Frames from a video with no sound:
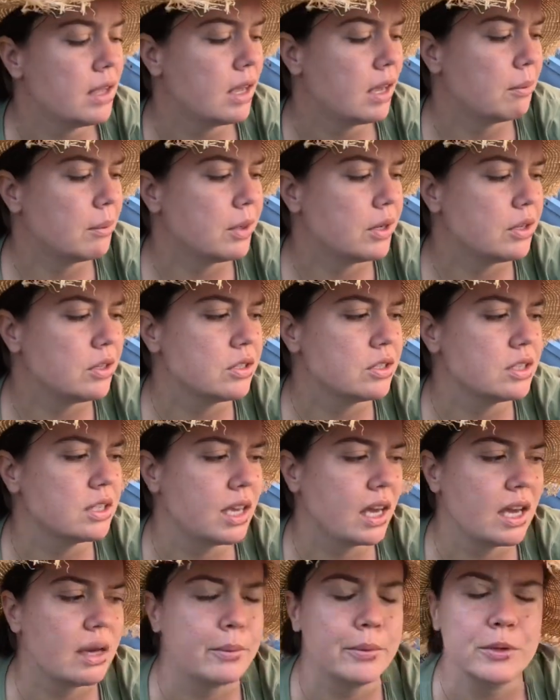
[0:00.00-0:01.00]
I'm going to use
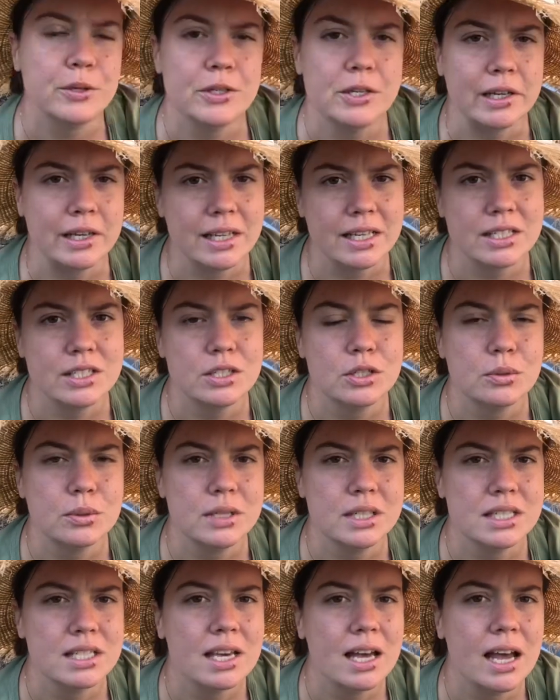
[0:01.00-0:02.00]
cable ties to
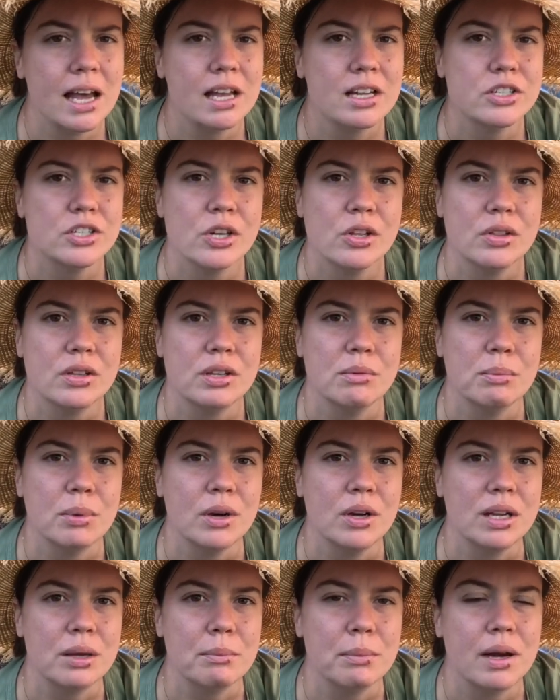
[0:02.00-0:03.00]
attach the
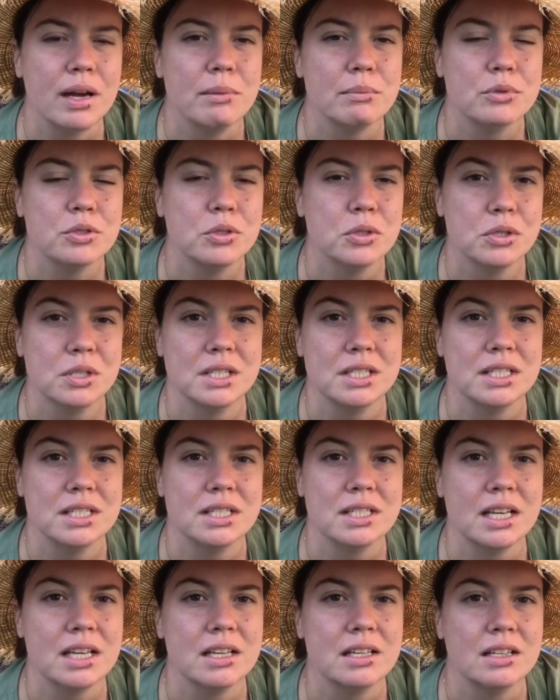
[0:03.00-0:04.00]
poly pipe to this
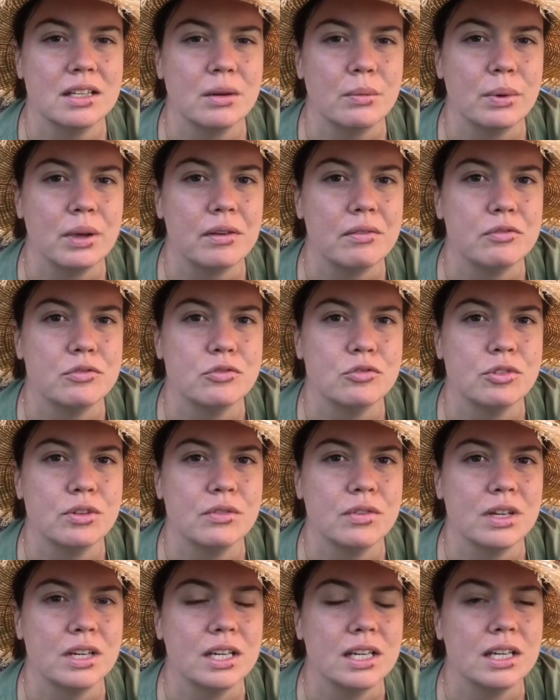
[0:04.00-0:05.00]
stake that we've
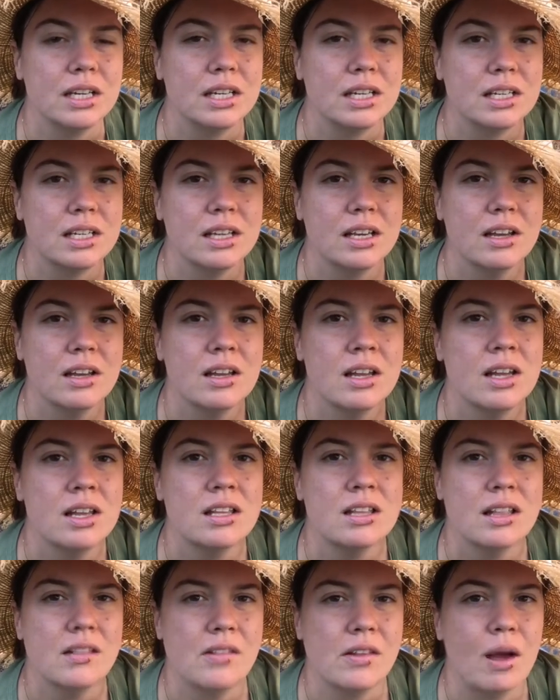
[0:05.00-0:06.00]
driven in here,
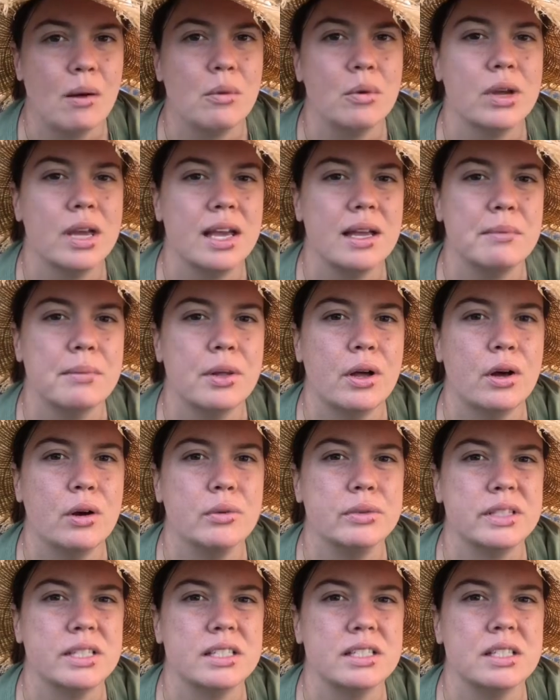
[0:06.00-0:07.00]
and that will keep the
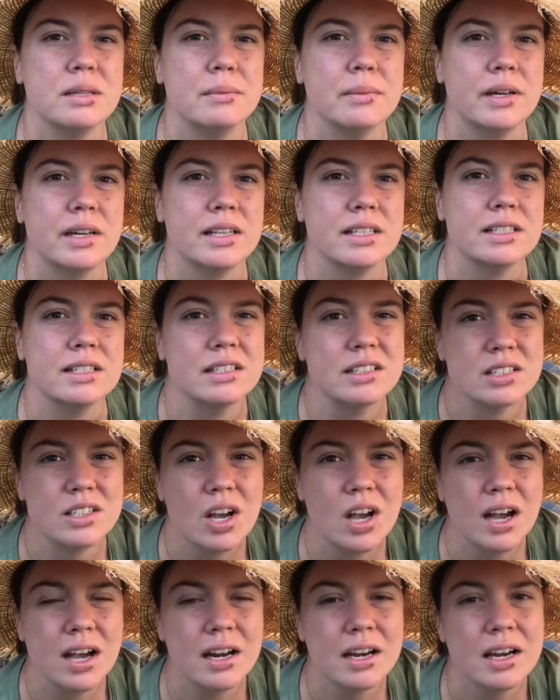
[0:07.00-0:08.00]
whole system nice and
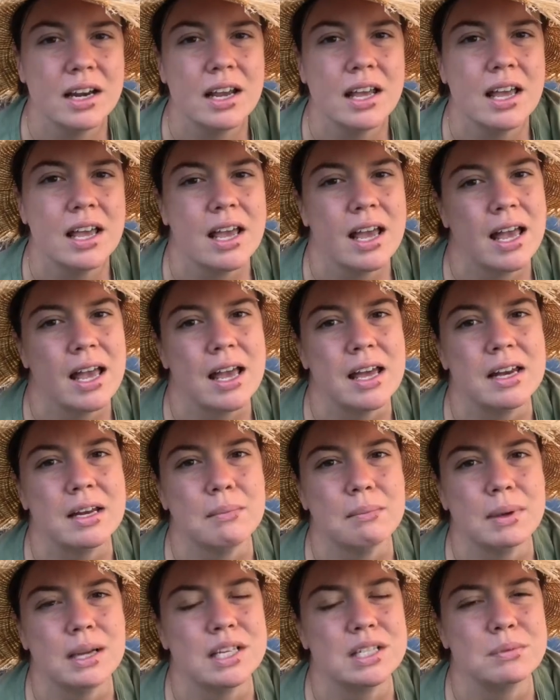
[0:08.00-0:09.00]
tidy, and it
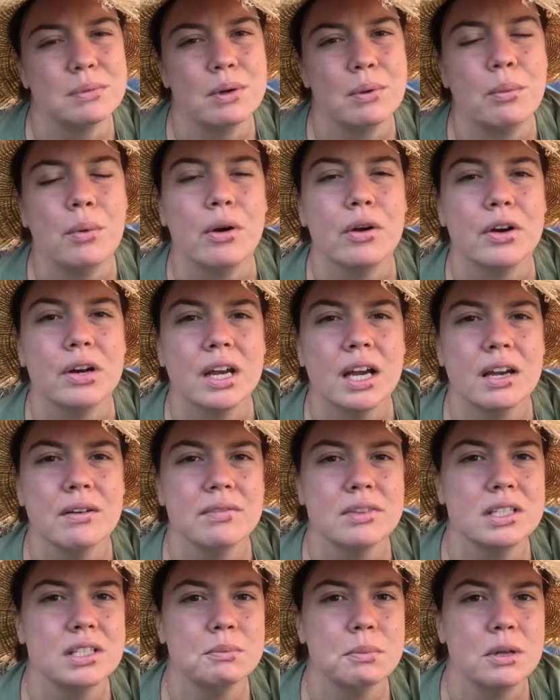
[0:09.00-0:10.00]
means we won't
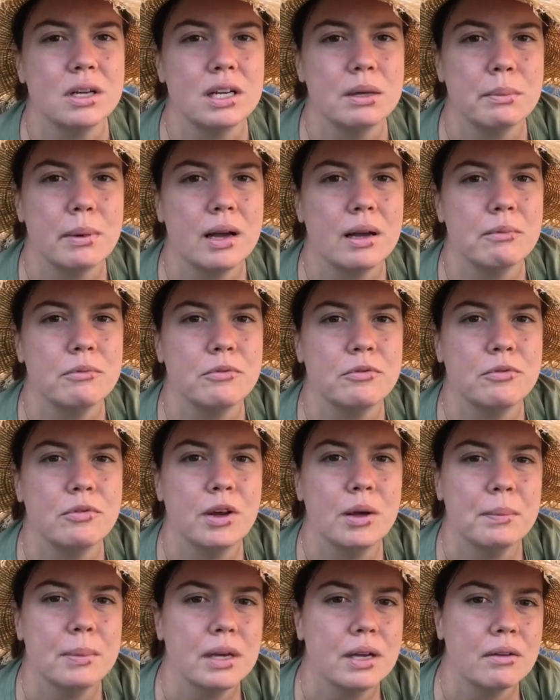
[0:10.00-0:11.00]
have this poly pipe
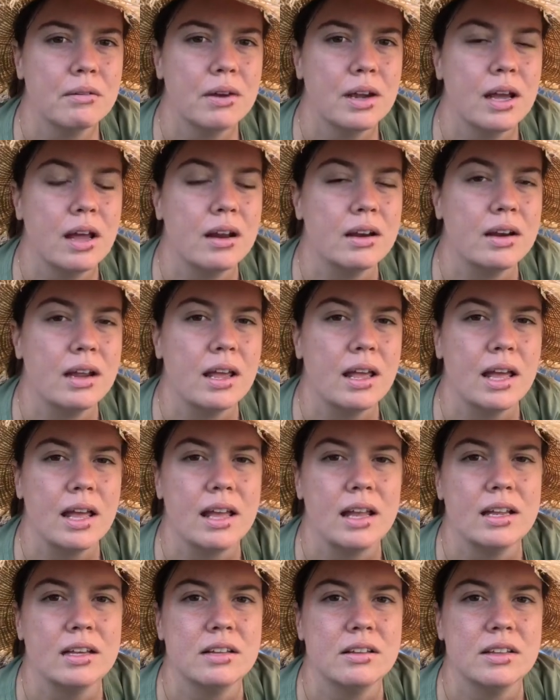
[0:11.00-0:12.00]
flopping around
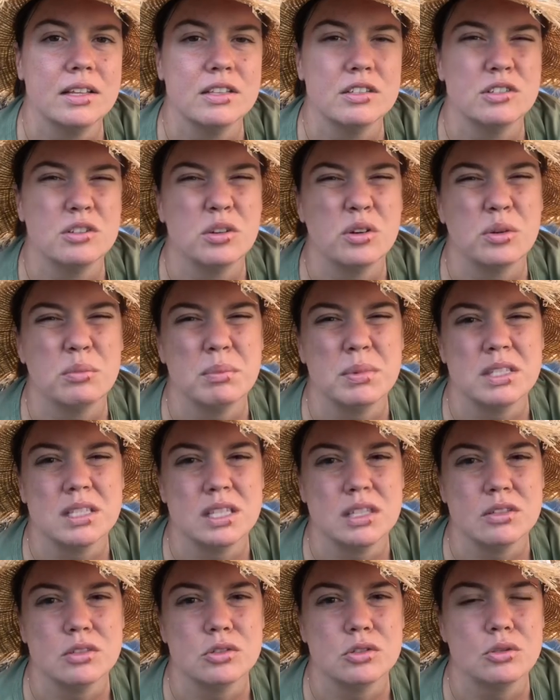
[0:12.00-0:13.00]
and there's no
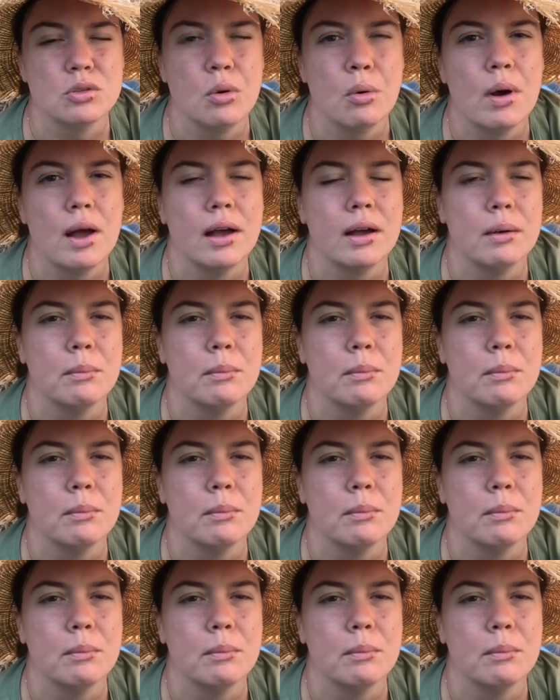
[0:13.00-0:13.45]
potential